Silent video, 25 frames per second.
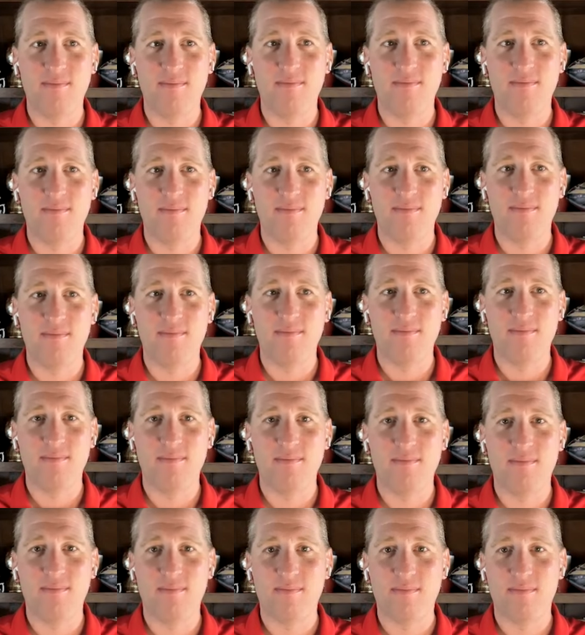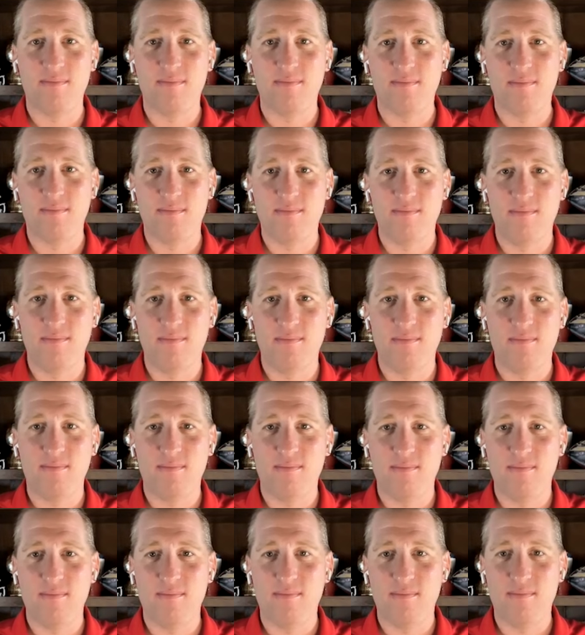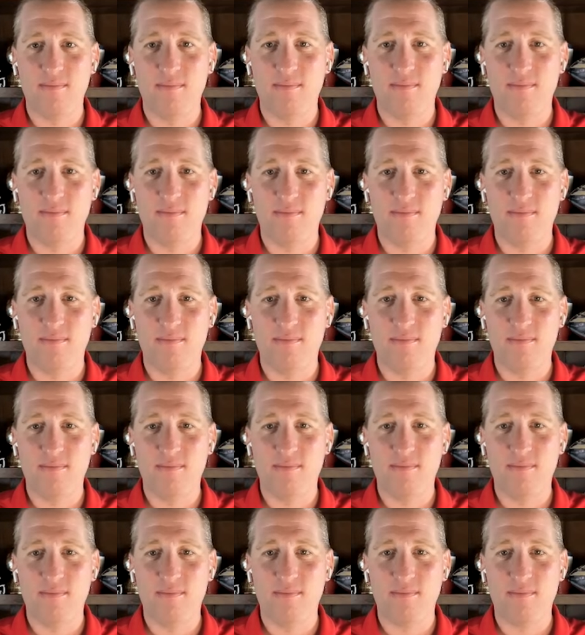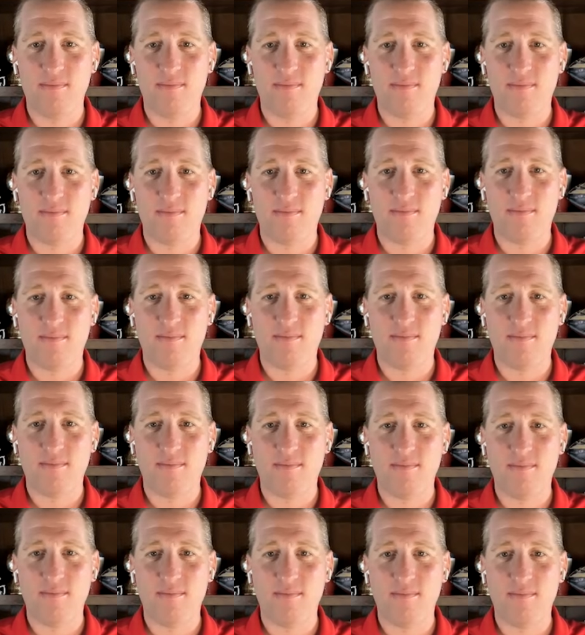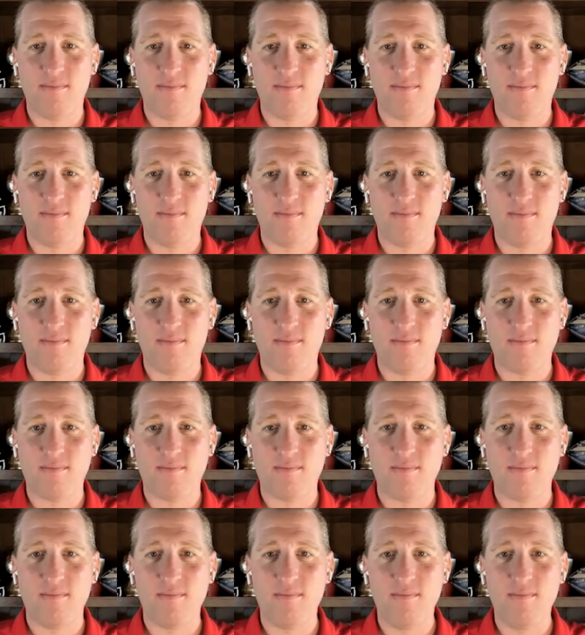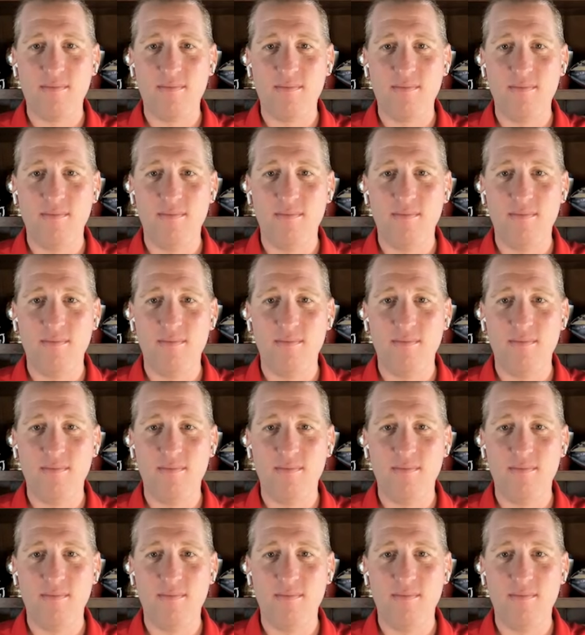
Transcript: This person isn't speaking.